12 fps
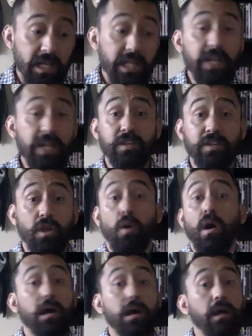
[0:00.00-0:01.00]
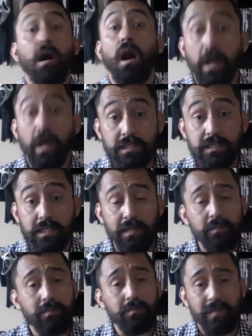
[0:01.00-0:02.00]
even though honestly,
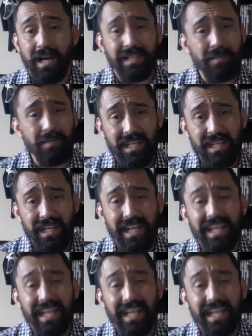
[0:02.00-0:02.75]
guys, I'm not kidding,